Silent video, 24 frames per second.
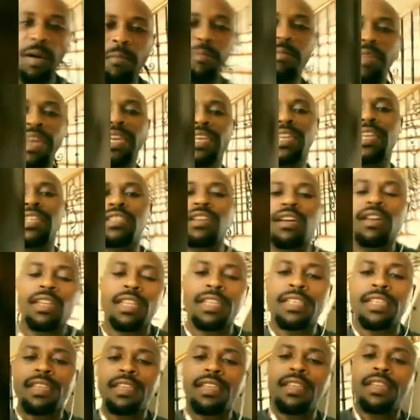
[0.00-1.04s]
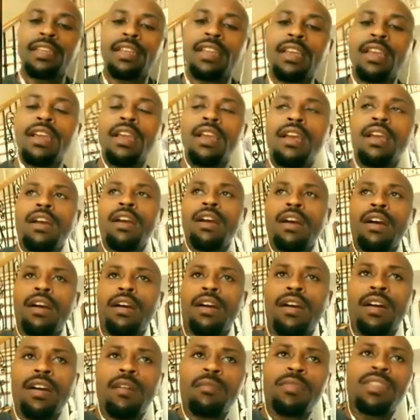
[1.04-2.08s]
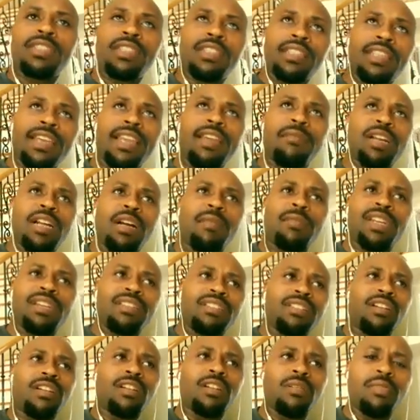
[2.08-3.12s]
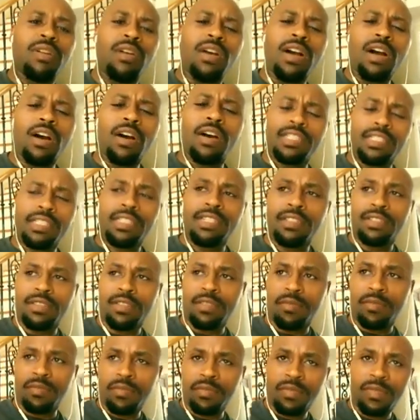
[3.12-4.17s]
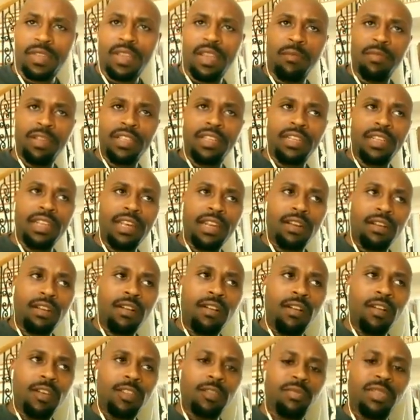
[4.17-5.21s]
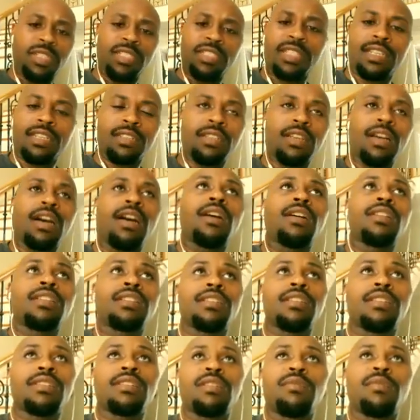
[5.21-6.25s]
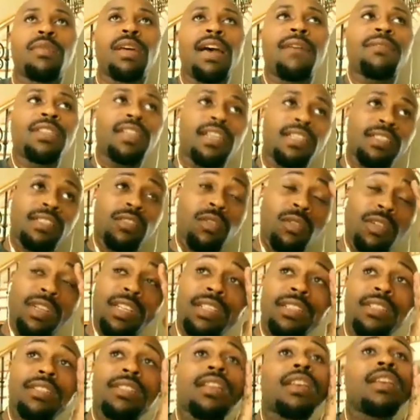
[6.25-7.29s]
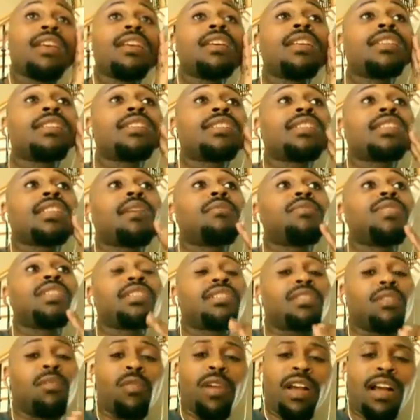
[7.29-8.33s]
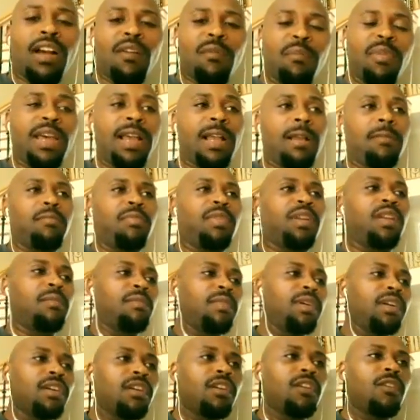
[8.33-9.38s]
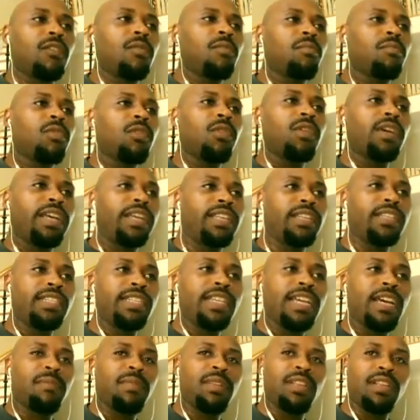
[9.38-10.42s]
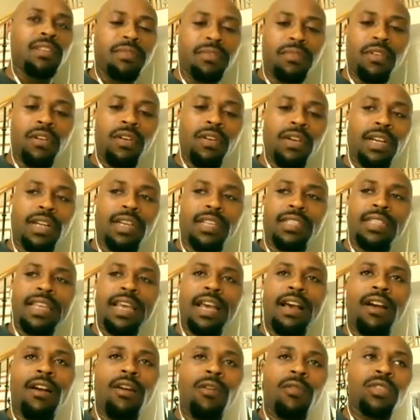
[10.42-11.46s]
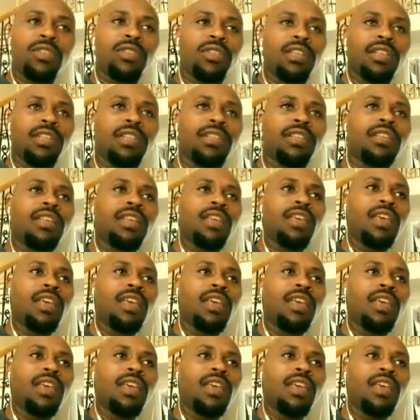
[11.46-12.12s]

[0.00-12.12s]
I'm back at y'all again. Today I'm coming to talk about autism. I'm getting a lot of calls pertaining to autism. I've touched on this subject a while back, but I'm gonna go more in depth as far as how you can